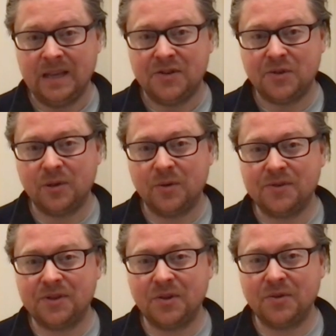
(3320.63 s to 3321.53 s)
so a lot of
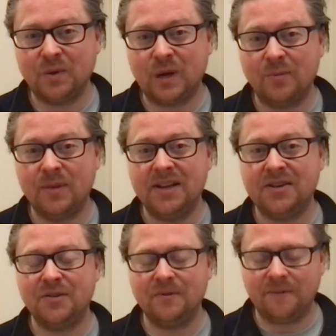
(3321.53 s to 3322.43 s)
souls will come here
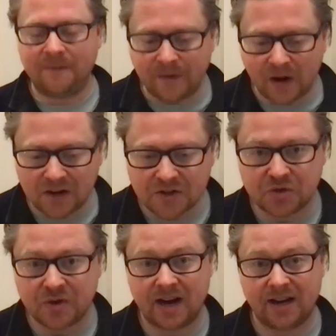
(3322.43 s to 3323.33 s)
to fast
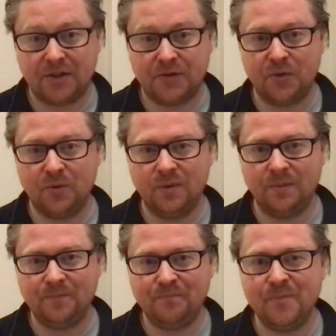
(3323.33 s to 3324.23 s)
track through
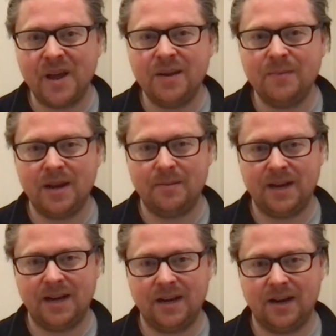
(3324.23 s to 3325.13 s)
many many
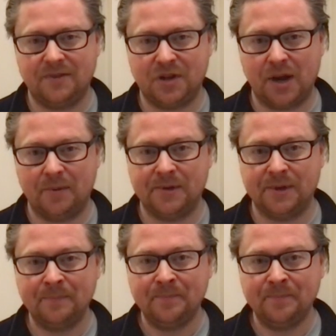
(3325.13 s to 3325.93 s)
many lifetimes